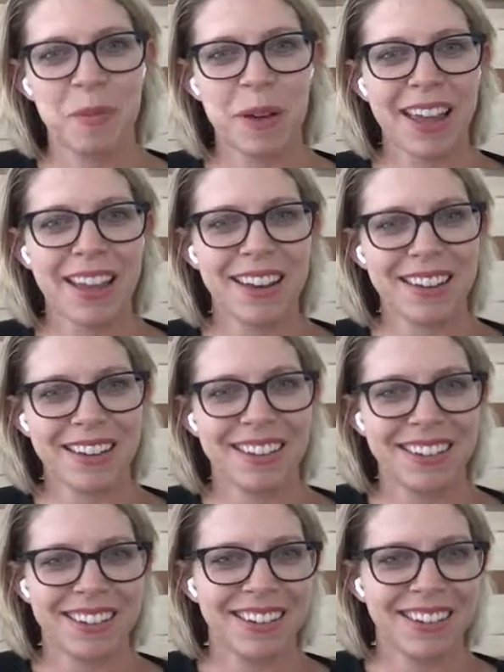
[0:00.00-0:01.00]
but
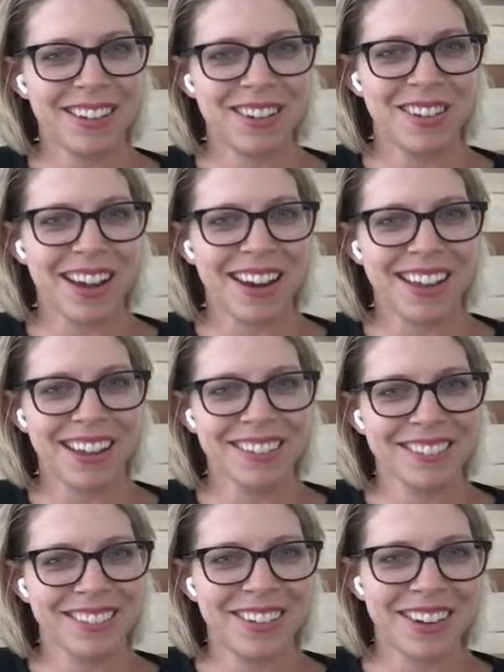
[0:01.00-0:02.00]
you
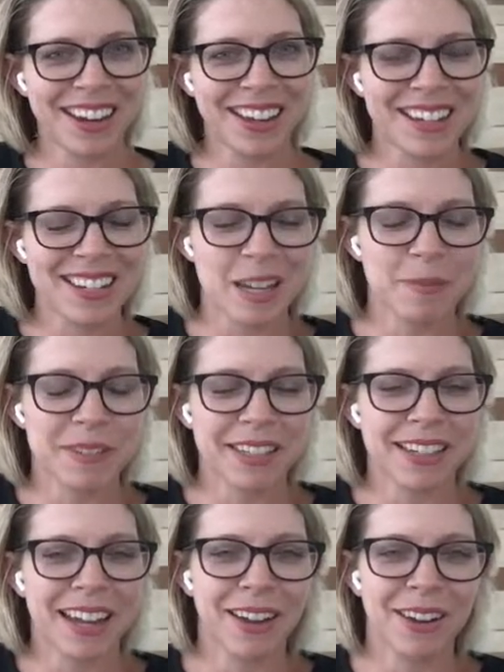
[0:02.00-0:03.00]
gotta accept
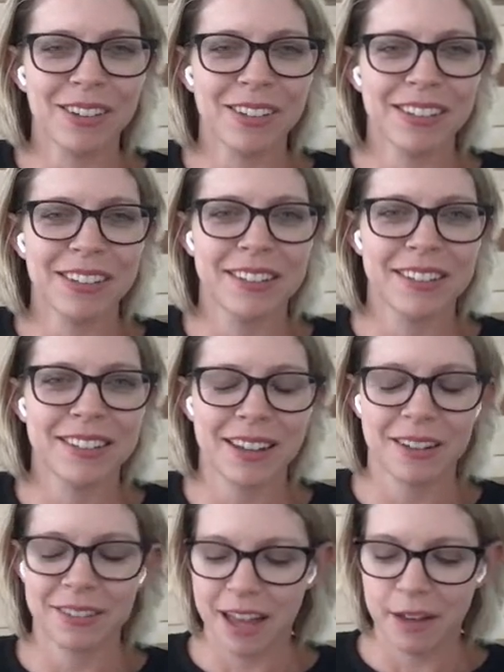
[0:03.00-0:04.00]
it now.
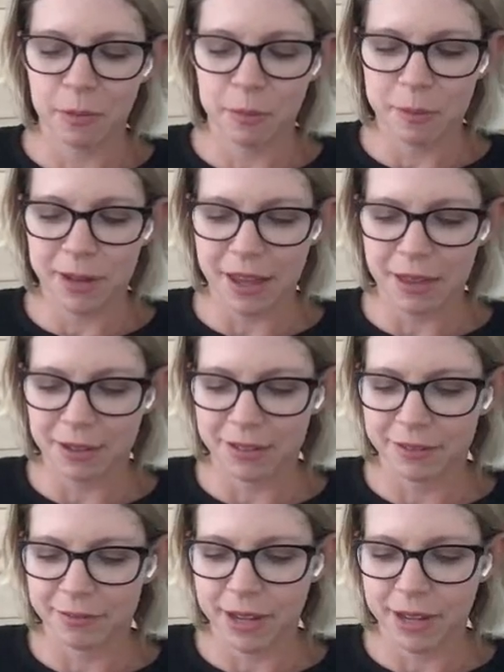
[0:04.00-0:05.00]
So that would be my
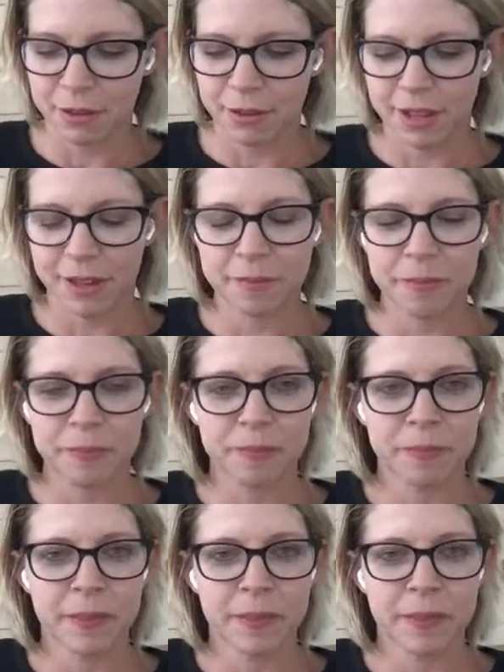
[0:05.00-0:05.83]
other thing.